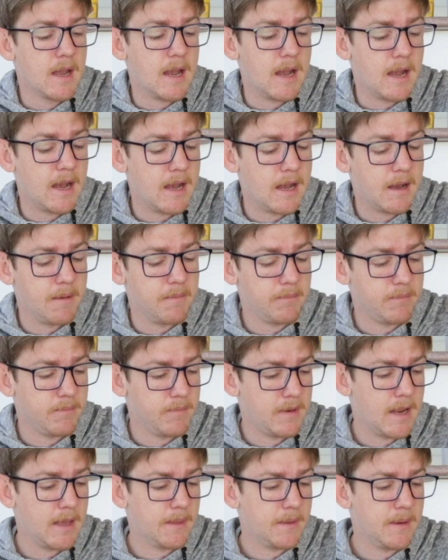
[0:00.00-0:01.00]

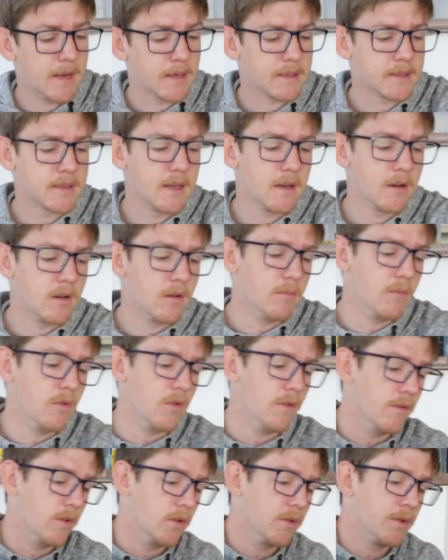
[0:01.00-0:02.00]
Now the next kit I'll
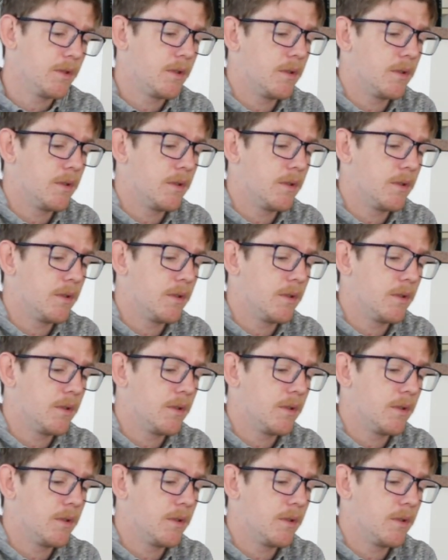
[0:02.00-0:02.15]
move on